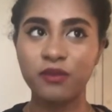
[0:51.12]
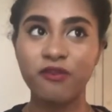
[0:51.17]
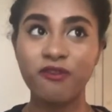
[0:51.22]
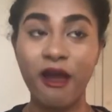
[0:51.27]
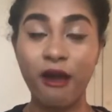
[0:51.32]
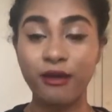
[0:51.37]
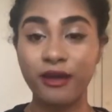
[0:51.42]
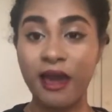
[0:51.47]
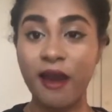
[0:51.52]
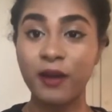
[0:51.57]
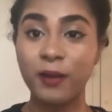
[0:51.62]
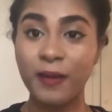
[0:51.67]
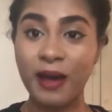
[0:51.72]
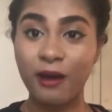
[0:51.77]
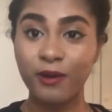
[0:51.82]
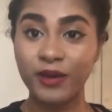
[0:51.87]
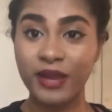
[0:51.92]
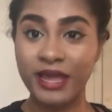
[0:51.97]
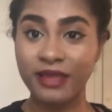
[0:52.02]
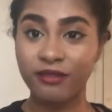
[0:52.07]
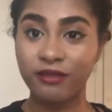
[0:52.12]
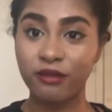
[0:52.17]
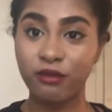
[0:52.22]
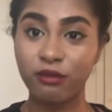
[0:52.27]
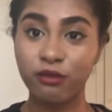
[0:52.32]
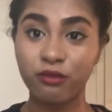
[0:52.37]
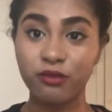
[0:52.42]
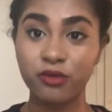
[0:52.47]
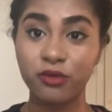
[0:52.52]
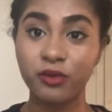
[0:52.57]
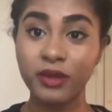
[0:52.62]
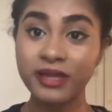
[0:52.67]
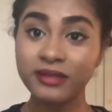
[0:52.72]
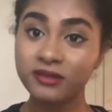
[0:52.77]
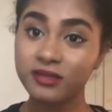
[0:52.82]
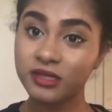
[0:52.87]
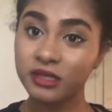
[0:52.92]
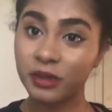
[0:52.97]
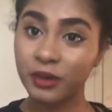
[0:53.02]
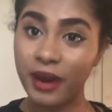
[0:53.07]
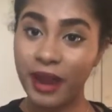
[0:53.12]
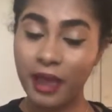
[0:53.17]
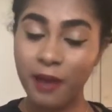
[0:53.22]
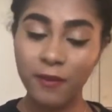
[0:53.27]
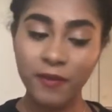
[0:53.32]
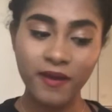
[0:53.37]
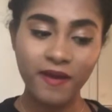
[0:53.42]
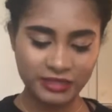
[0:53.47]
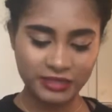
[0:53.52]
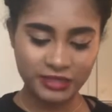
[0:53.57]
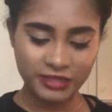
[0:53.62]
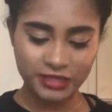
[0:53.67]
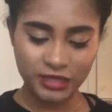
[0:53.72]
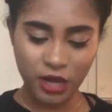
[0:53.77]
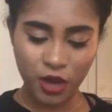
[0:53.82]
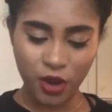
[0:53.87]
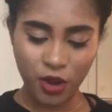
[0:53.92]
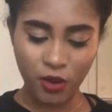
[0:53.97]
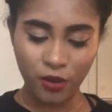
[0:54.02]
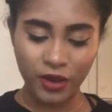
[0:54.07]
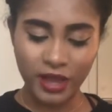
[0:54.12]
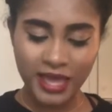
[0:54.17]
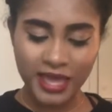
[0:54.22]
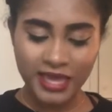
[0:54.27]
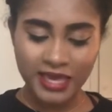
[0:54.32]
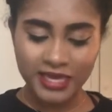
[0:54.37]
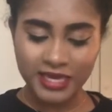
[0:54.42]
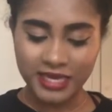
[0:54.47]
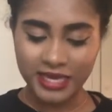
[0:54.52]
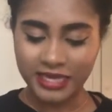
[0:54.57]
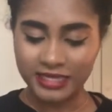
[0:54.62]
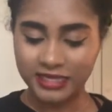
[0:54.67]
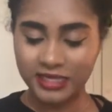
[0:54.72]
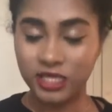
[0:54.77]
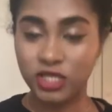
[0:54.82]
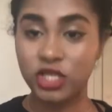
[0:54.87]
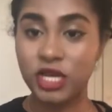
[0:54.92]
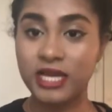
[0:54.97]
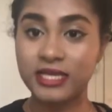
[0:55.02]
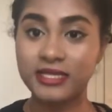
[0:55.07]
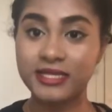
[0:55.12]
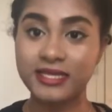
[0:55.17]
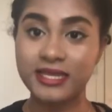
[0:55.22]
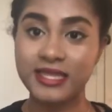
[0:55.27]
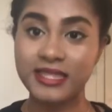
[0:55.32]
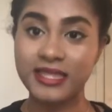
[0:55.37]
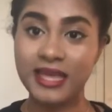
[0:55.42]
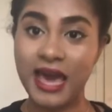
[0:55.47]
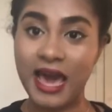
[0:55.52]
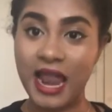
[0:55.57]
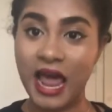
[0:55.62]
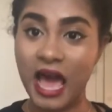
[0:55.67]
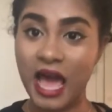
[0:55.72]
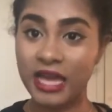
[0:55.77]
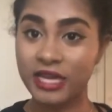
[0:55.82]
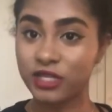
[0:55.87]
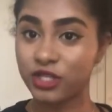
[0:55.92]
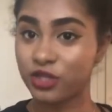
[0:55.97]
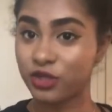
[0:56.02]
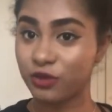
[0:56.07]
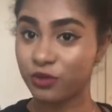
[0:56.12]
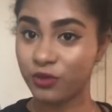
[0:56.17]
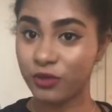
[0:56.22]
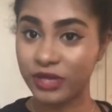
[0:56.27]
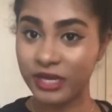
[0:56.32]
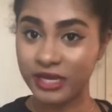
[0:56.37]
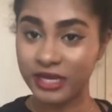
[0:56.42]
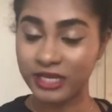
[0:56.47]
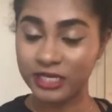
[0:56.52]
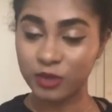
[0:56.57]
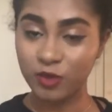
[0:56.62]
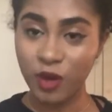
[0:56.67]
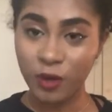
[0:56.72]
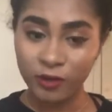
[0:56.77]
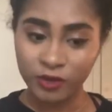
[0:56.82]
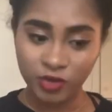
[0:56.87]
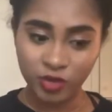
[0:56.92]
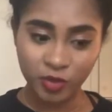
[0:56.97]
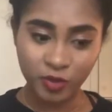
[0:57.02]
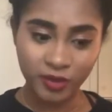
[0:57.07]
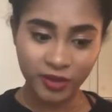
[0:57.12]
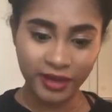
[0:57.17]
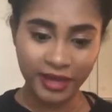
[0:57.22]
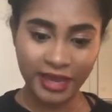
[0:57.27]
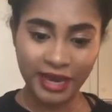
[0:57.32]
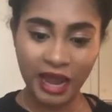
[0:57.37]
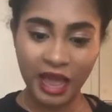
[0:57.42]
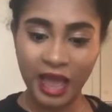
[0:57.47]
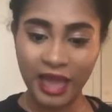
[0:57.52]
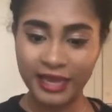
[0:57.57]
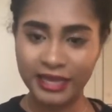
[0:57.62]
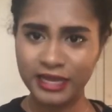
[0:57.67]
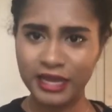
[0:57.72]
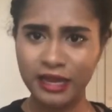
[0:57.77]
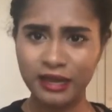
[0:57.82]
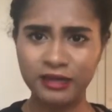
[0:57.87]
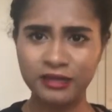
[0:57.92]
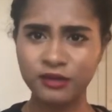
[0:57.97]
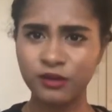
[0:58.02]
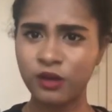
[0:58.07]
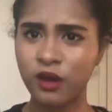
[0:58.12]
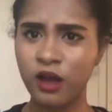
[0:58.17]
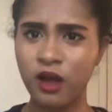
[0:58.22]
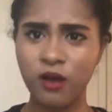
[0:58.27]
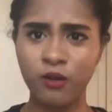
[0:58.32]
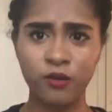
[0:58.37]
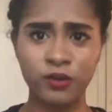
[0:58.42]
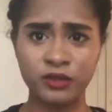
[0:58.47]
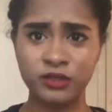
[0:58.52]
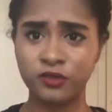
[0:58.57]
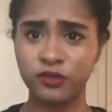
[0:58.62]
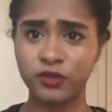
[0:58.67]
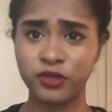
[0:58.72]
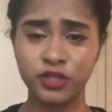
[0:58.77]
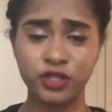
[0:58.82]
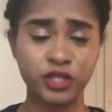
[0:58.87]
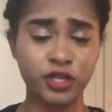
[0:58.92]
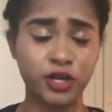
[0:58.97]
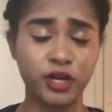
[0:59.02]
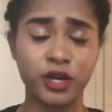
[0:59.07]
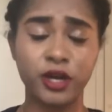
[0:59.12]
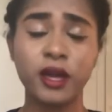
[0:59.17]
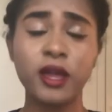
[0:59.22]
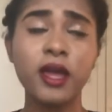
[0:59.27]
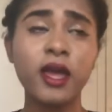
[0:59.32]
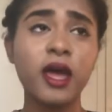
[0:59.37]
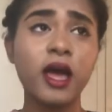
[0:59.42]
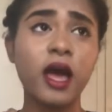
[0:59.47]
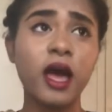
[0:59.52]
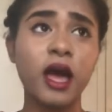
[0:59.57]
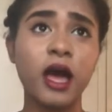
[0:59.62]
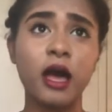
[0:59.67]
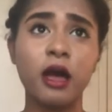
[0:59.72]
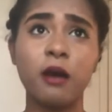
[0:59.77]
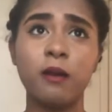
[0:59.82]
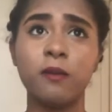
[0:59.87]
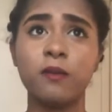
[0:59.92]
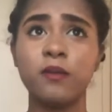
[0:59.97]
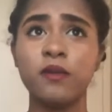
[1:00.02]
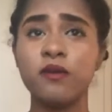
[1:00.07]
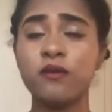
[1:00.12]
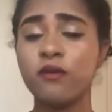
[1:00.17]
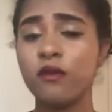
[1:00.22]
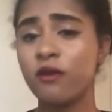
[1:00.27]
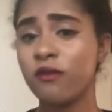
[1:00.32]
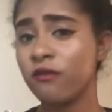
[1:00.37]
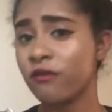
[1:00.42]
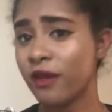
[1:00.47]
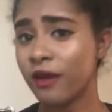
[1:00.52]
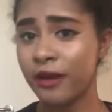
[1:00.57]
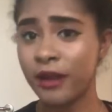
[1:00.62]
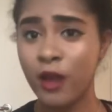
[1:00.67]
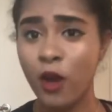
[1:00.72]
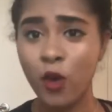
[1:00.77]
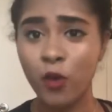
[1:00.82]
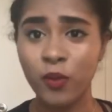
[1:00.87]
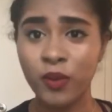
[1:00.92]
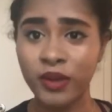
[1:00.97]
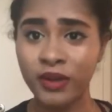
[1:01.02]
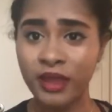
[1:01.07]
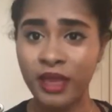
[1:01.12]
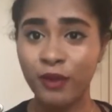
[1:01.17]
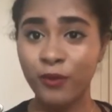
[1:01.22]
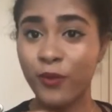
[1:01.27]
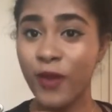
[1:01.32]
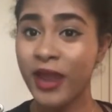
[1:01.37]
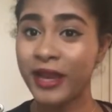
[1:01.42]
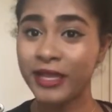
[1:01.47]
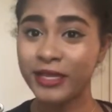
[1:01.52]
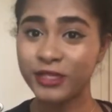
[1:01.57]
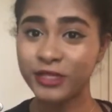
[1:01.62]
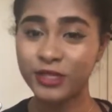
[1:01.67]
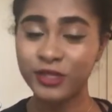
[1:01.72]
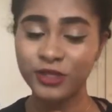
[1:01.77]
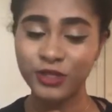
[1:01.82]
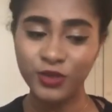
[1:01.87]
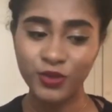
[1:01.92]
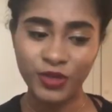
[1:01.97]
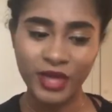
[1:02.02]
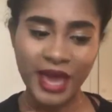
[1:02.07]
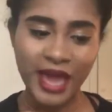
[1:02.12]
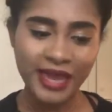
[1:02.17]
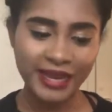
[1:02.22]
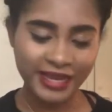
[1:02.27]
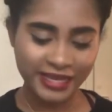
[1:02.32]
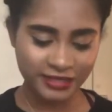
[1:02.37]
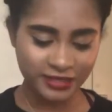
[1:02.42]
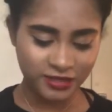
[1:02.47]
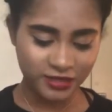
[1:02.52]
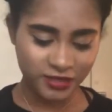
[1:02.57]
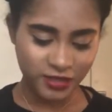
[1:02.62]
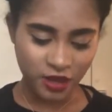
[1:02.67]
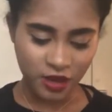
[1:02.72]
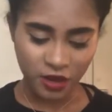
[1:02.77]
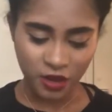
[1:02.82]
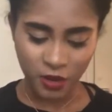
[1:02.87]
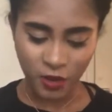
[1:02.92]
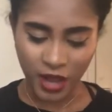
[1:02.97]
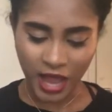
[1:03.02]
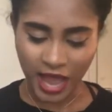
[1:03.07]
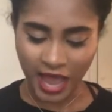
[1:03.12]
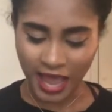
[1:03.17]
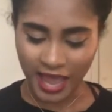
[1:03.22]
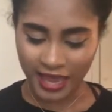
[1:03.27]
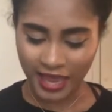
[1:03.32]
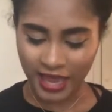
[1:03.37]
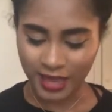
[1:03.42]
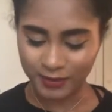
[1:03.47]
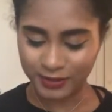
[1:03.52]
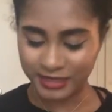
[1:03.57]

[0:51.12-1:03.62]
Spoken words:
found out about Nathan through Instagram, and so he had suggested that I should read his poetry book, and I was for sure very open and ready to do that. And so I